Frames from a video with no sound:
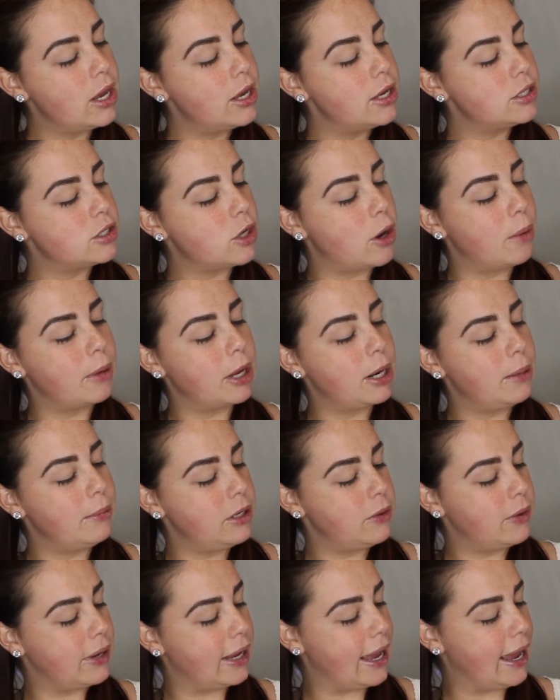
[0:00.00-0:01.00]
So I'm going to be
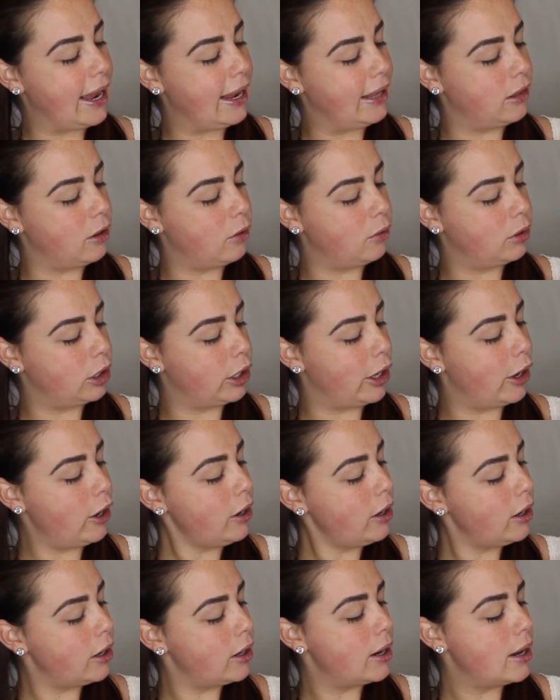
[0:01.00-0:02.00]
doing a halo
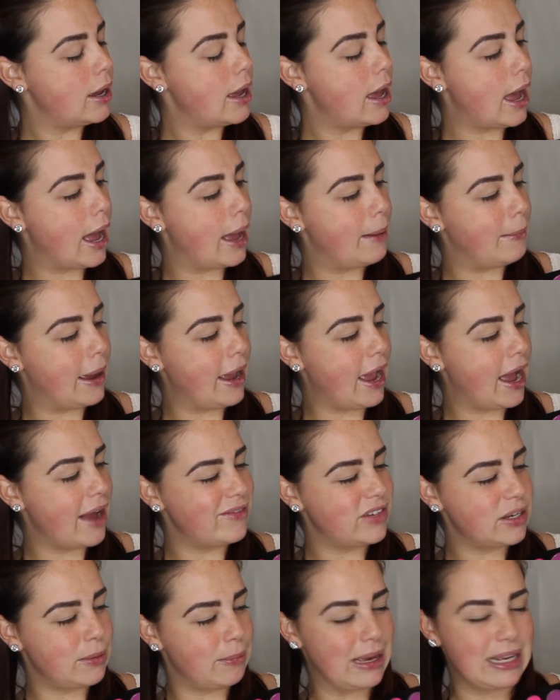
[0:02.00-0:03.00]
look. I might have
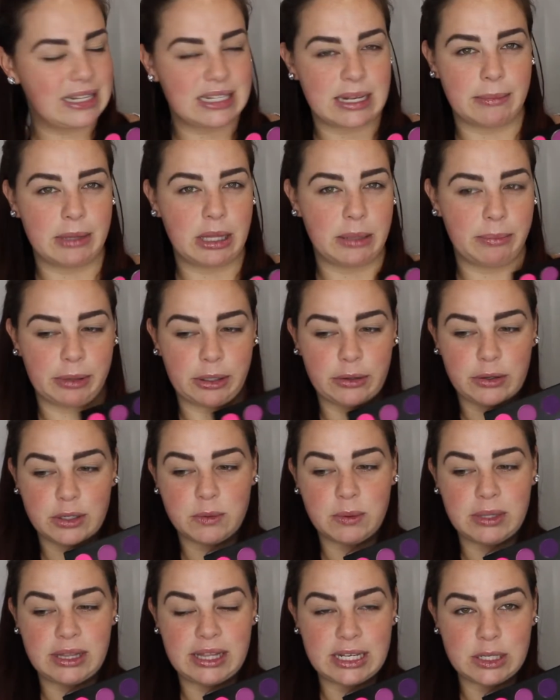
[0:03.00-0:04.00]
to mix some of the blues
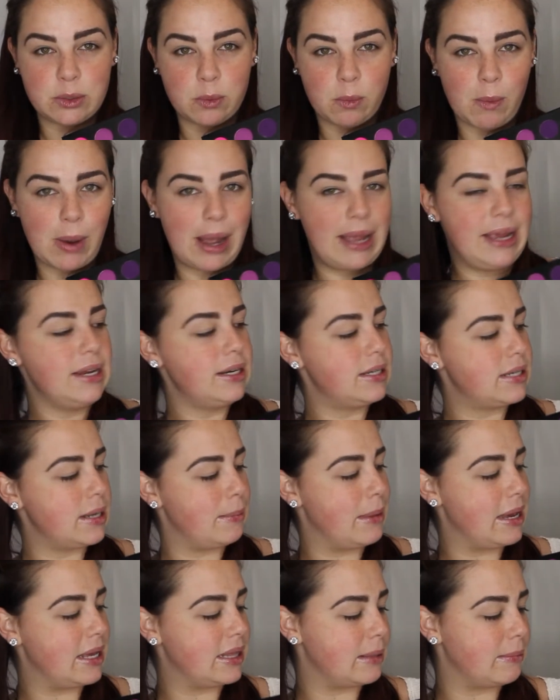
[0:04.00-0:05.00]
with this white to
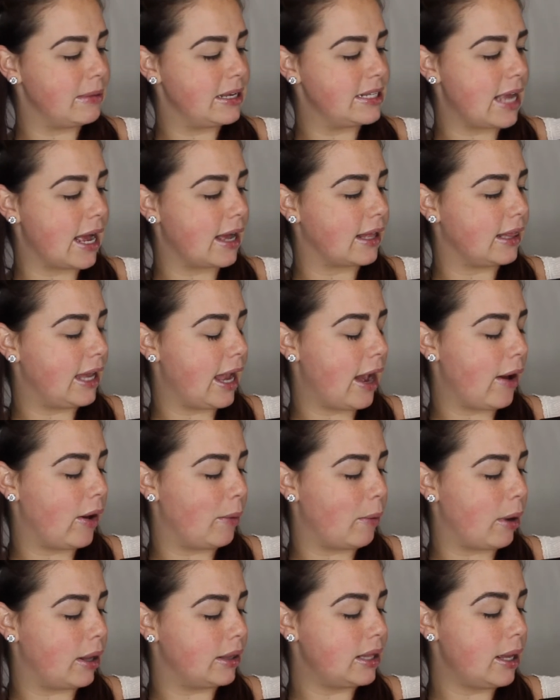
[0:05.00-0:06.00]
make them exactly how I
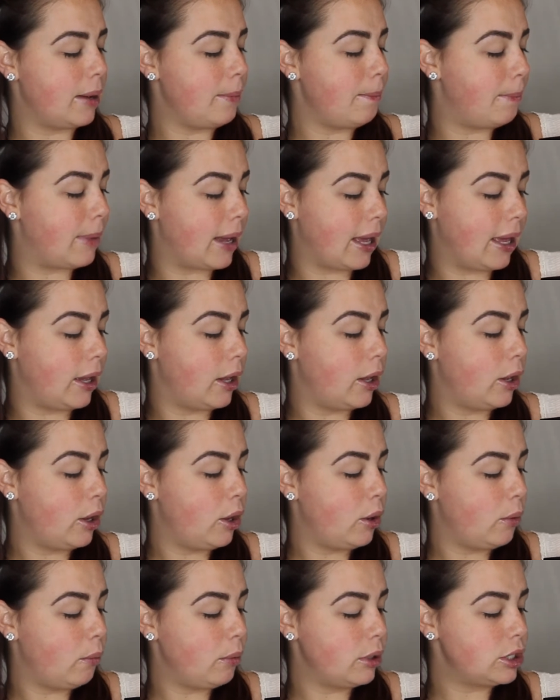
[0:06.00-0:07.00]
want them, but
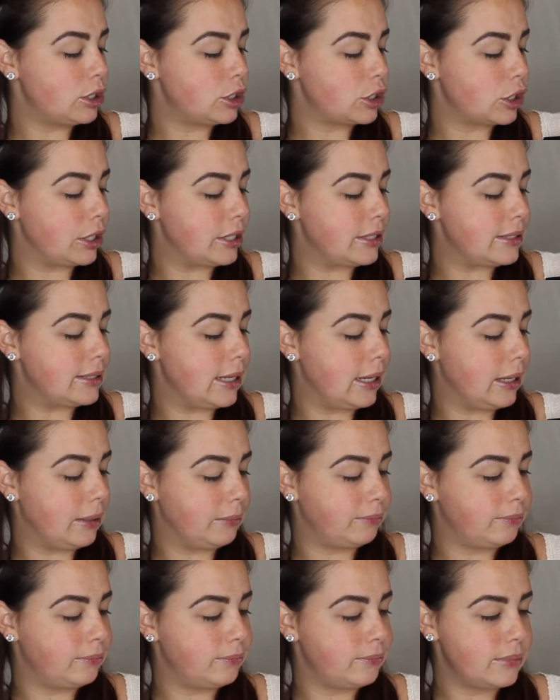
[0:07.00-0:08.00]
we're just going to see
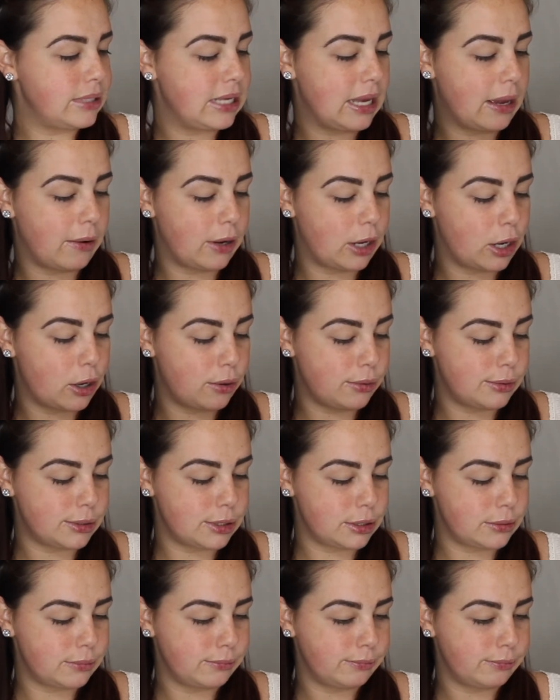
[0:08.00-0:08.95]
how it goes.